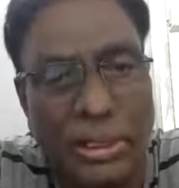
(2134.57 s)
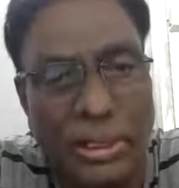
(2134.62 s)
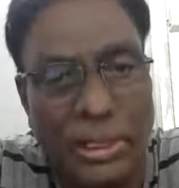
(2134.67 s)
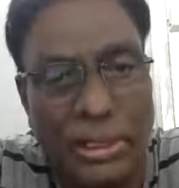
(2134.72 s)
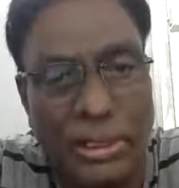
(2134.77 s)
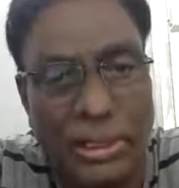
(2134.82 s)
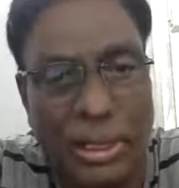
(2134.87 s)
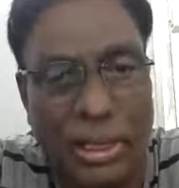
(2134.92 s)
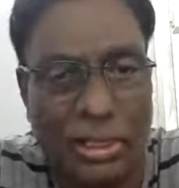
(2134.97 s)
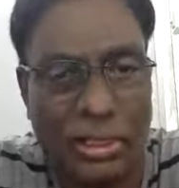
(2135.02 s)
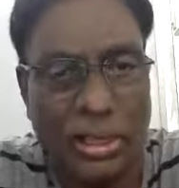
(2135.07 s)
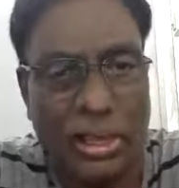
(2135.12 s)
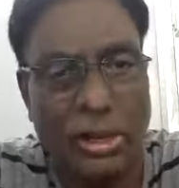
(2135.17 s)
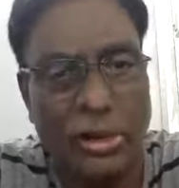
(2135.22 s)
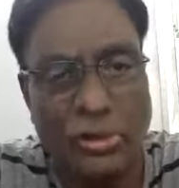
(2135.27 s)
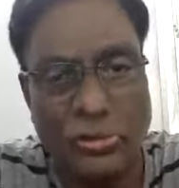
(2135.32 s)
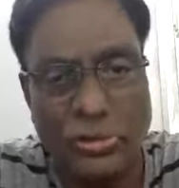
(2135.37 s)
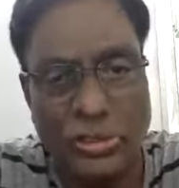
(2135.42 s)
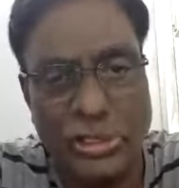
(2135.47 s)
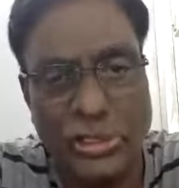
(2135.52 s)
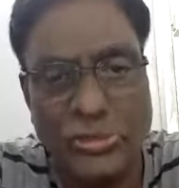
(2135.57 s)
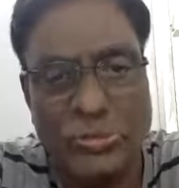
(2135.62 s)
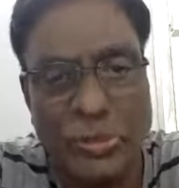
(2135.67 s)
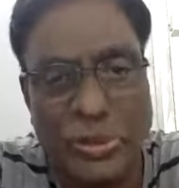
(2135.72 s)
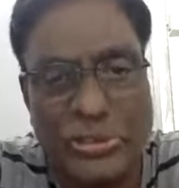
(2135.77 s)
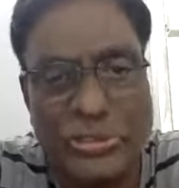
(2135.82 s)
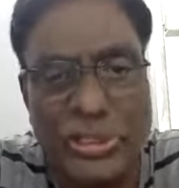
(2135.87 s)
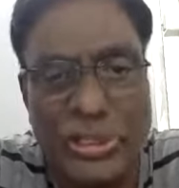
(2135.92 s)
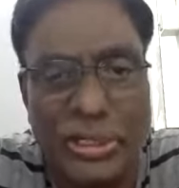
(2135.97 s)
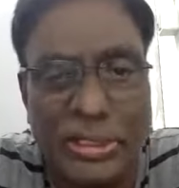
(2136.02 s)
Carnosine is
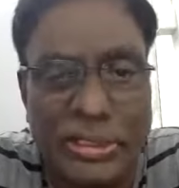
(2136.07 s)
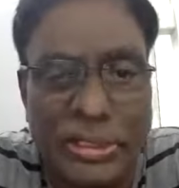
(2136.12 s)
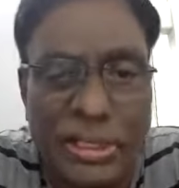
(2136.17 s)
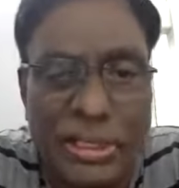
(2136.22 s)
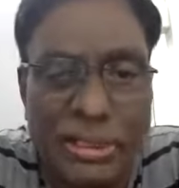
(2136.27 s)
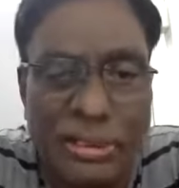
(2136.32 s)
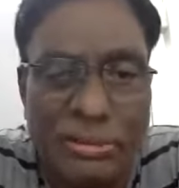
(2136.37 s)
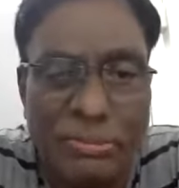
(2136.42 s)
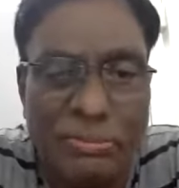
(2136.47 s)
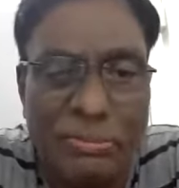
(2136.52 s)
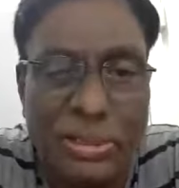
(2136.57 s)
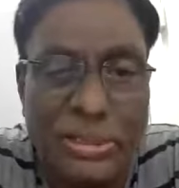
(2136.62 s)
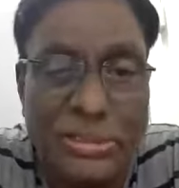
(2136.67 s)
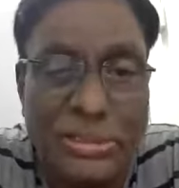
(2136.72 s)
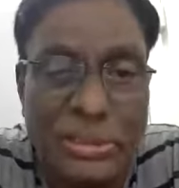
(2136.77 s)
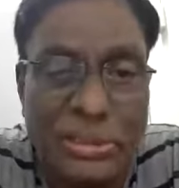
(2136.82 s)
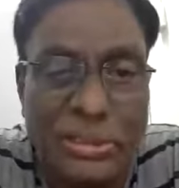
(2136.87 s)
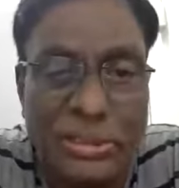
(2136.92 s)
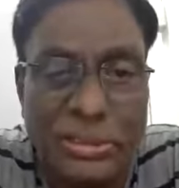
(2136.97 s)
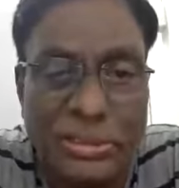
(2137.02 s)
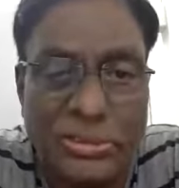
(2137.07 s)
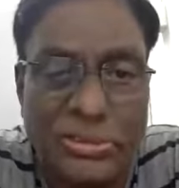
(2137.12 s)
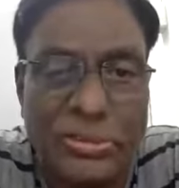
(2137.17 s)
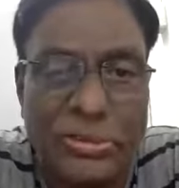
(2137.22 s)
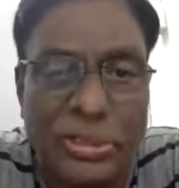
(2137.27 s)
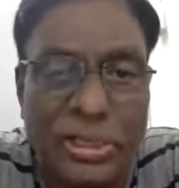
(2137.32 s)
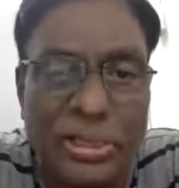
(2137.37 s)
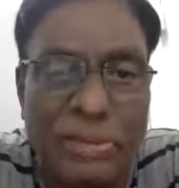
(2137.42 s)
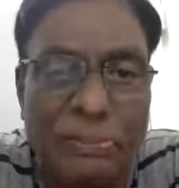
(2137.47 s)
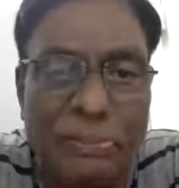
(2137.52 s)
present in the muscle. So
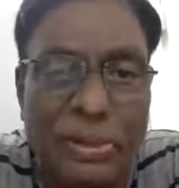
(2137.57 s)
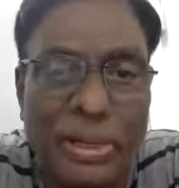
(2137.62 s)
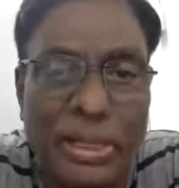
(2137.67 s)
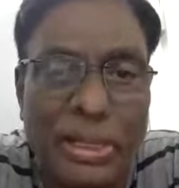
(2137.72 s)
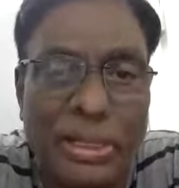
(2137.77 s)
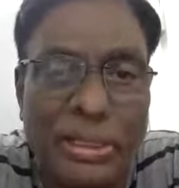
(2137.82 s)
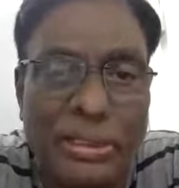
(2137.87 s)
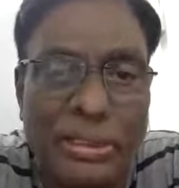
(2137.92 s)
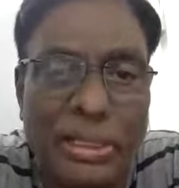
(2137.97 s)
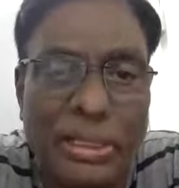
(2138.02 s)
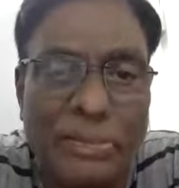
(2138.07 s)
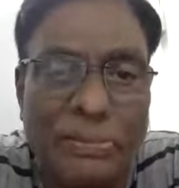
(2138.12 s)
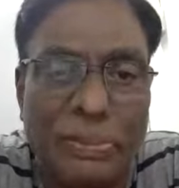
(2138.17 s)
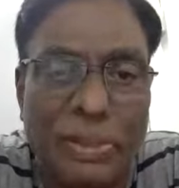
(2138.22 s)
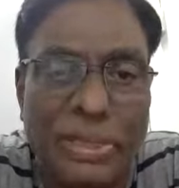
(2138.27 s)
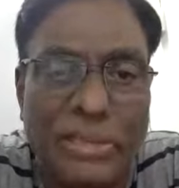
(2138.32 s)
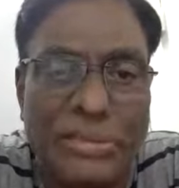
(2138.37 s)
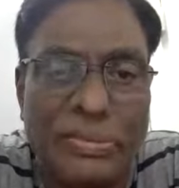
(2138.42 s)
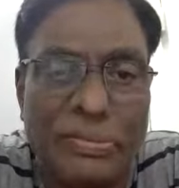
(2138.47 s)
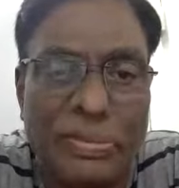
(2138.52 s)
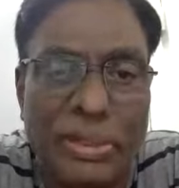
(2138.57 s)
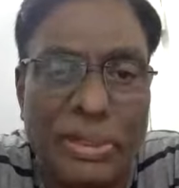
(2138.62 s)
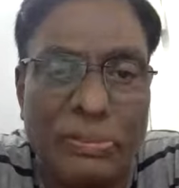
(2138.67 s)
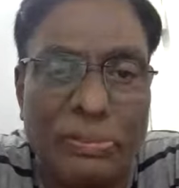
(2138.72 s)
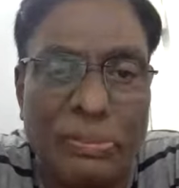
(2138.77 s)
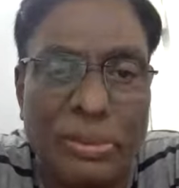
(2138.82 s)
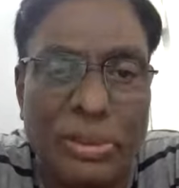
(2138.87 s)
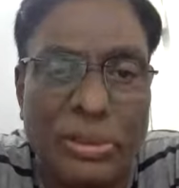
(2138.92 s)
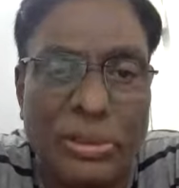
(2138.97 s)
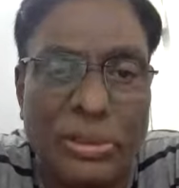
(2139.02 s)
that plays a very
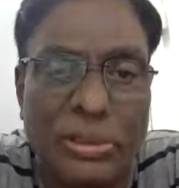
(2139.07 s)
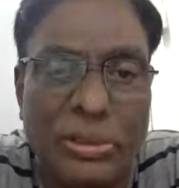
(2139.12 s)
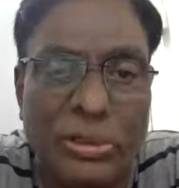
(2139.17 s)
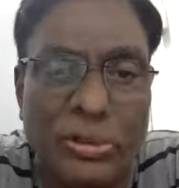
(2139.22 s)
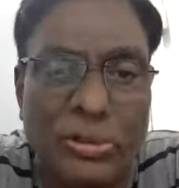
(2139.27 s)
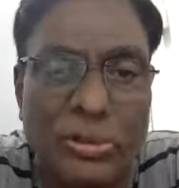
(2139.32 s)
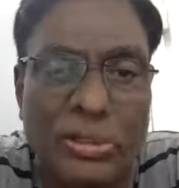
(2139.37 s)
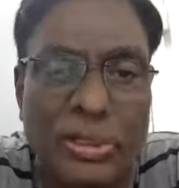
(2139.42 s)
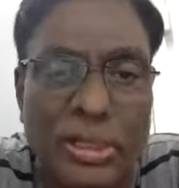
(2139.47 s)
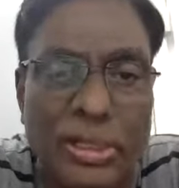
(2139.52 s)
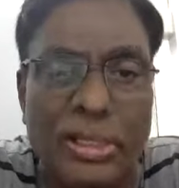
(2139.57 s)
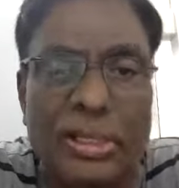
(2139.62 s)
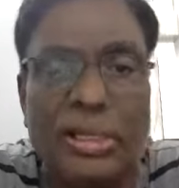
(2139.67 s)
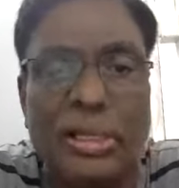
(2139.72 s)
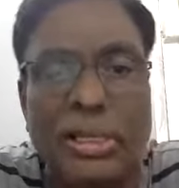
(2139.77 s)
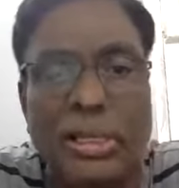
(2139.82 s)
important role there.